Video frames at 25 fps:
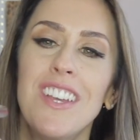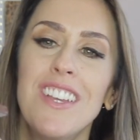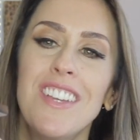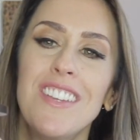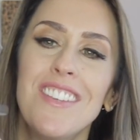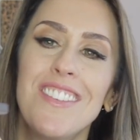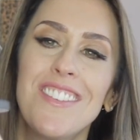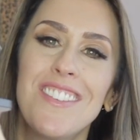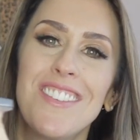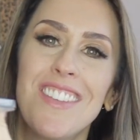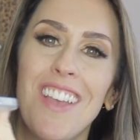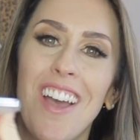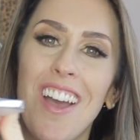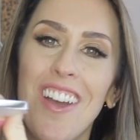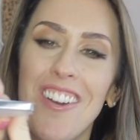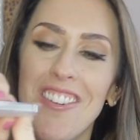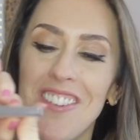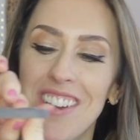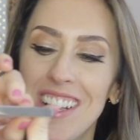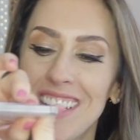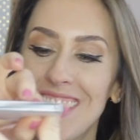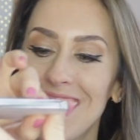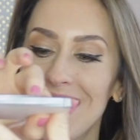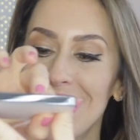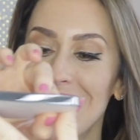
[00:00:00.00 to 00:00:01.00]
So
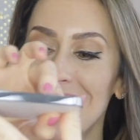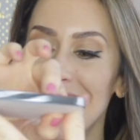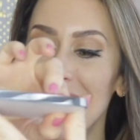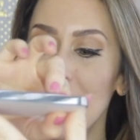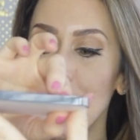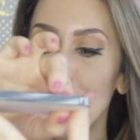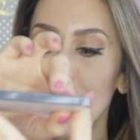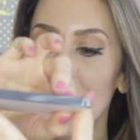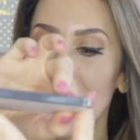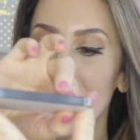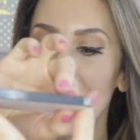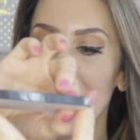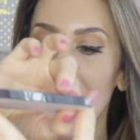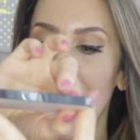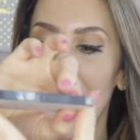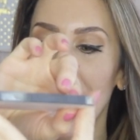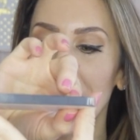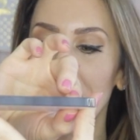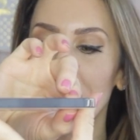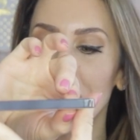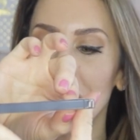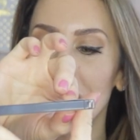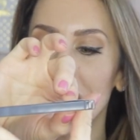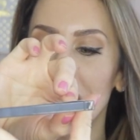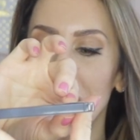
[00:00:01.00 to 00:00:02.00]
it's a similar
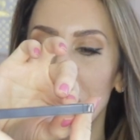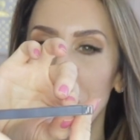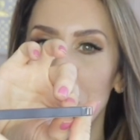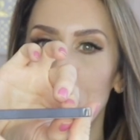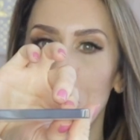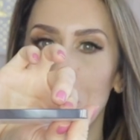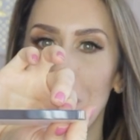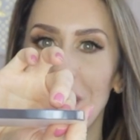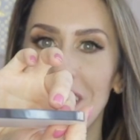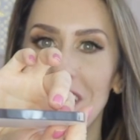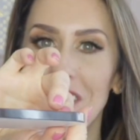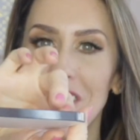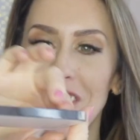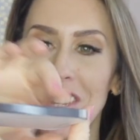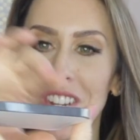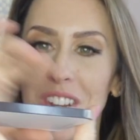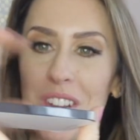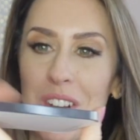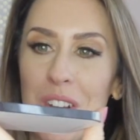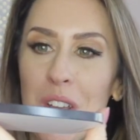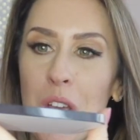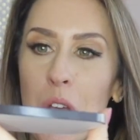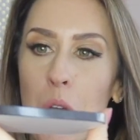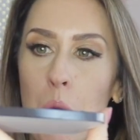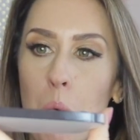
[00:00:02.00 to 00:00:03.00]
kind of
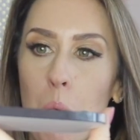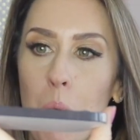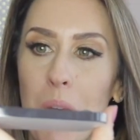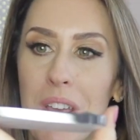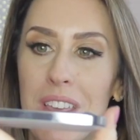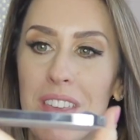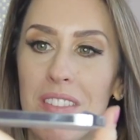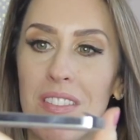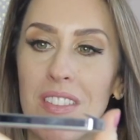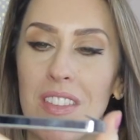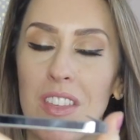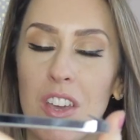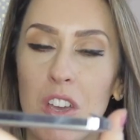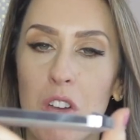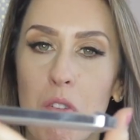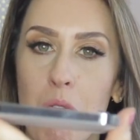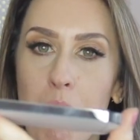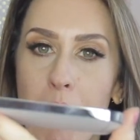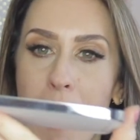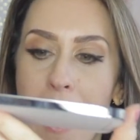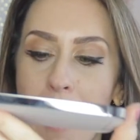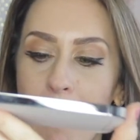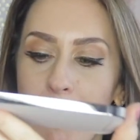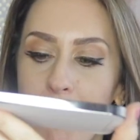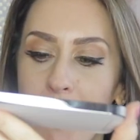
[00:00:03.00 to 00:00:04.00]
situation with the
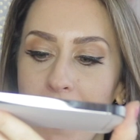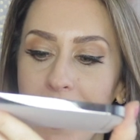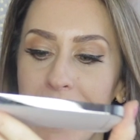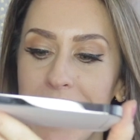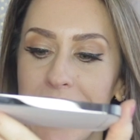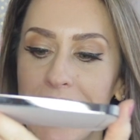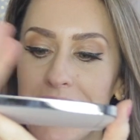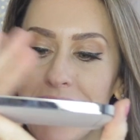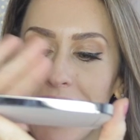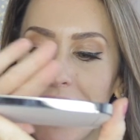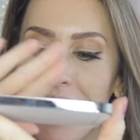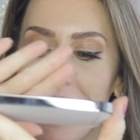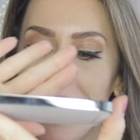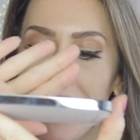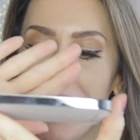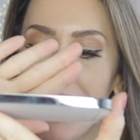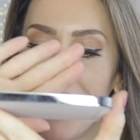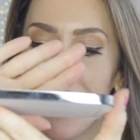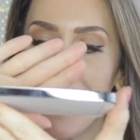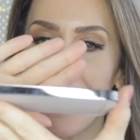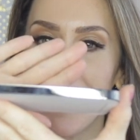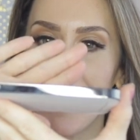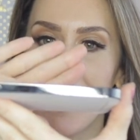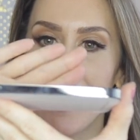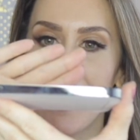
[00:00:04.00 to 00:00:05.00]
Graphite, I
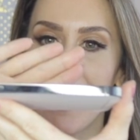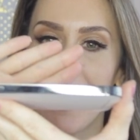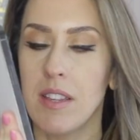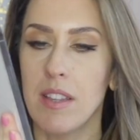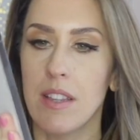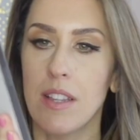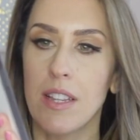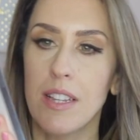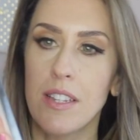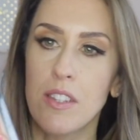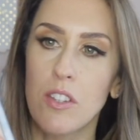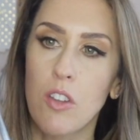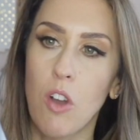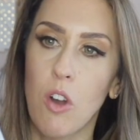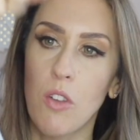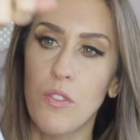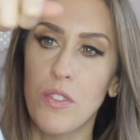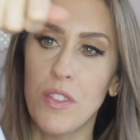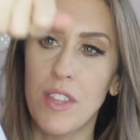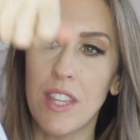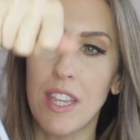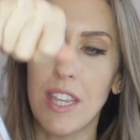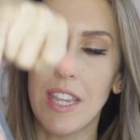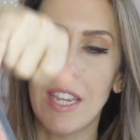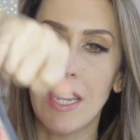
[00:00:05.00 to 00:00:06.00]
think. It's
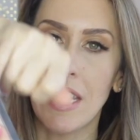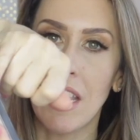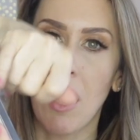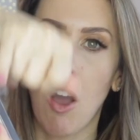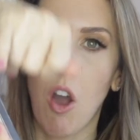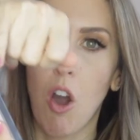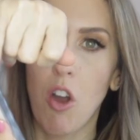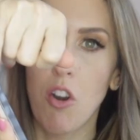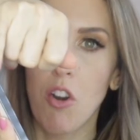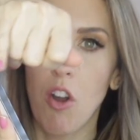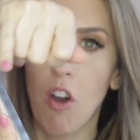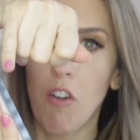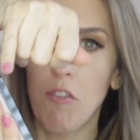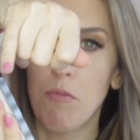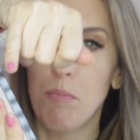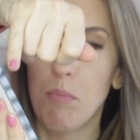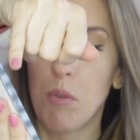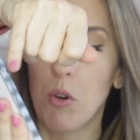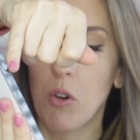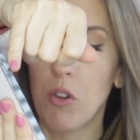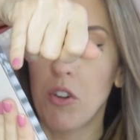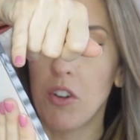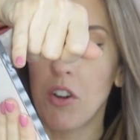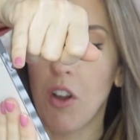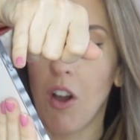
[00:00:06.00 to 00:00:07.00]
got the on-off
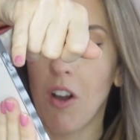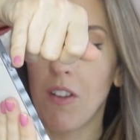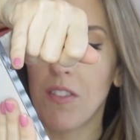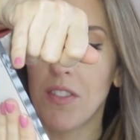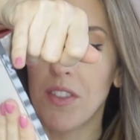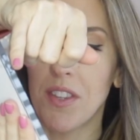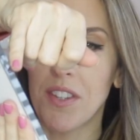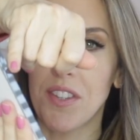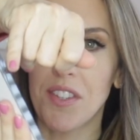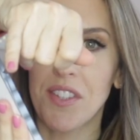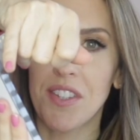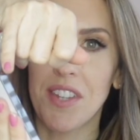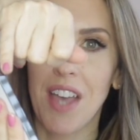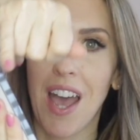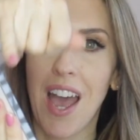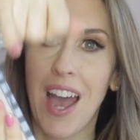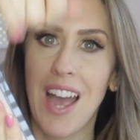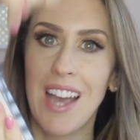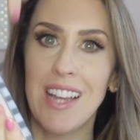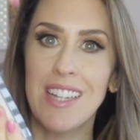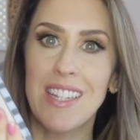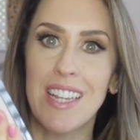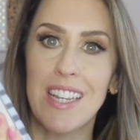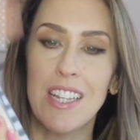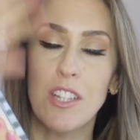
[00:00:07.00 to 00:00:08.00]
button on the
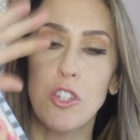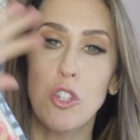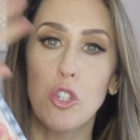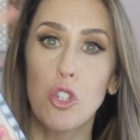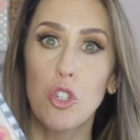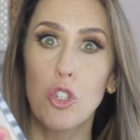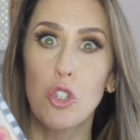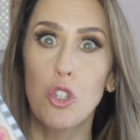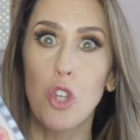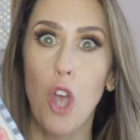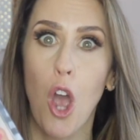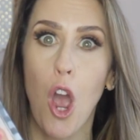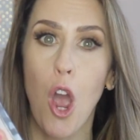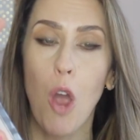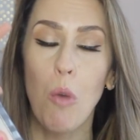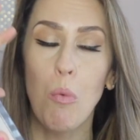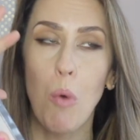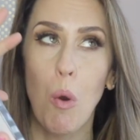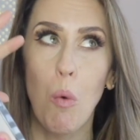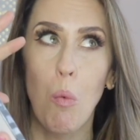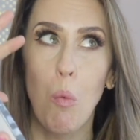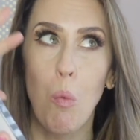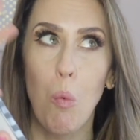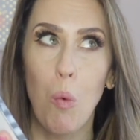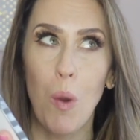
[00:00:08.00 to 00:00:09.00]
side. It's so
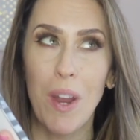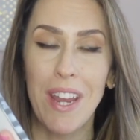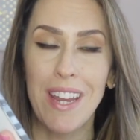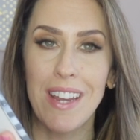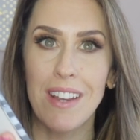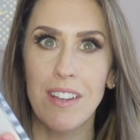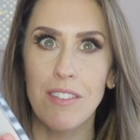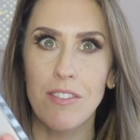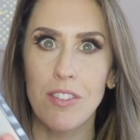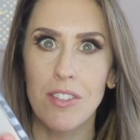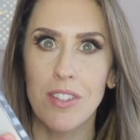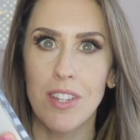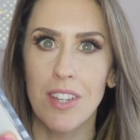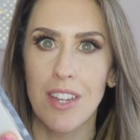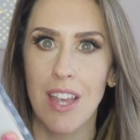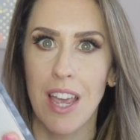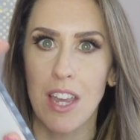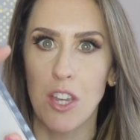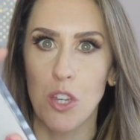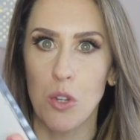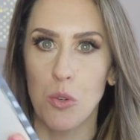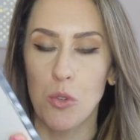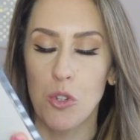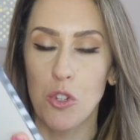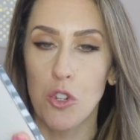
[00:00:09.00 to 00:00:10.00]
weird to
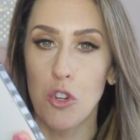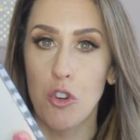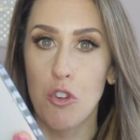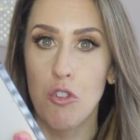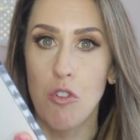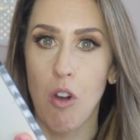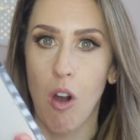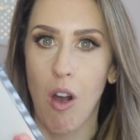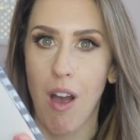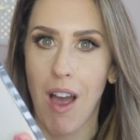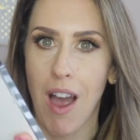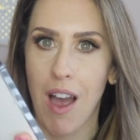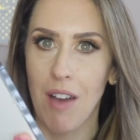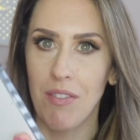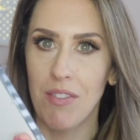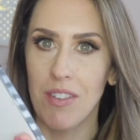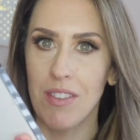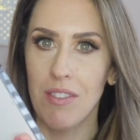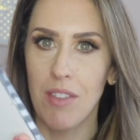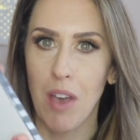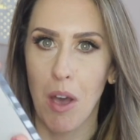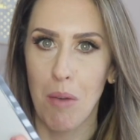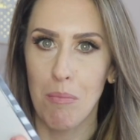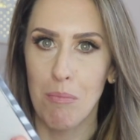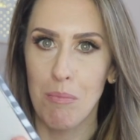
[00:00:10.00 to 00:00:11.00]
get used to not
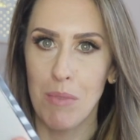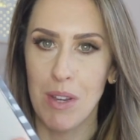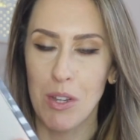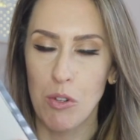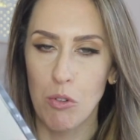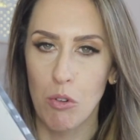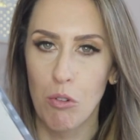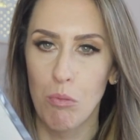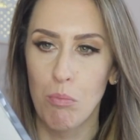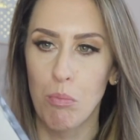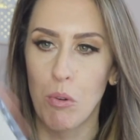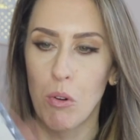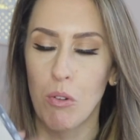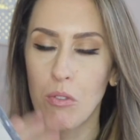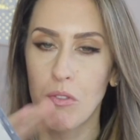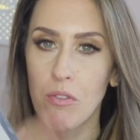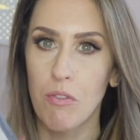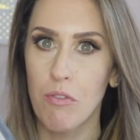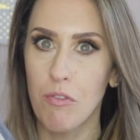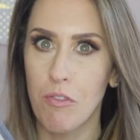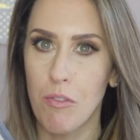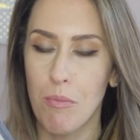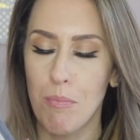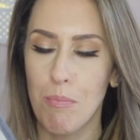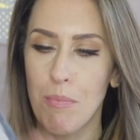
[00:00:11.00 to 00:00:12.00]
having that middle button,
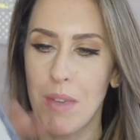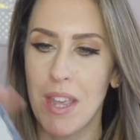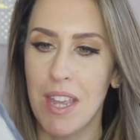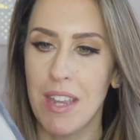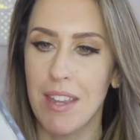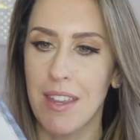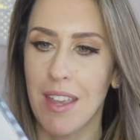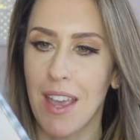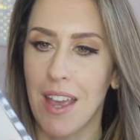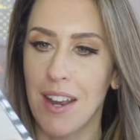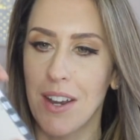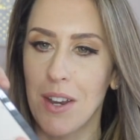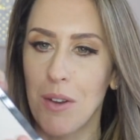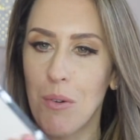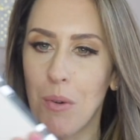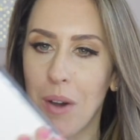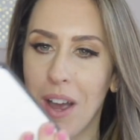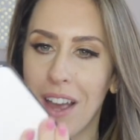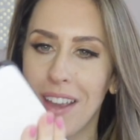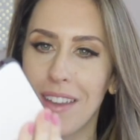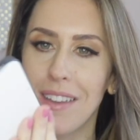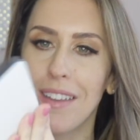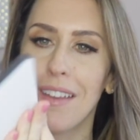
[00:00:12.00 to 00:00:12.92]
for me anyway.